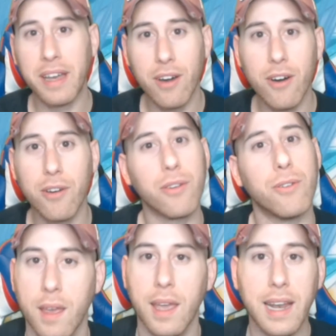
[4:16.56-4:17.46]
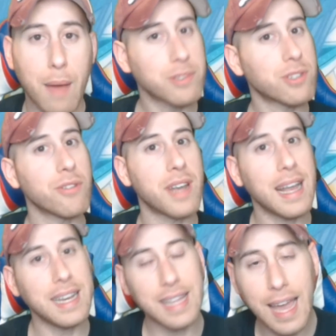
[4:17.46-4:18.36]
Goku. In episode
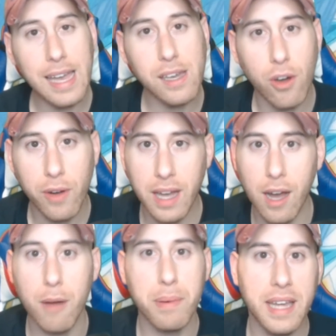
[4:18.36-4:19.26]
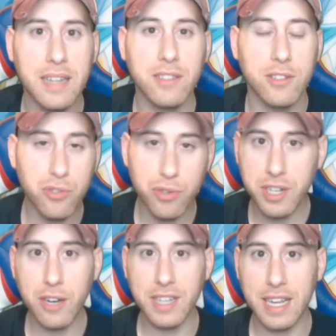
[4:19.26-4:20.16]
98, going up against the Trio de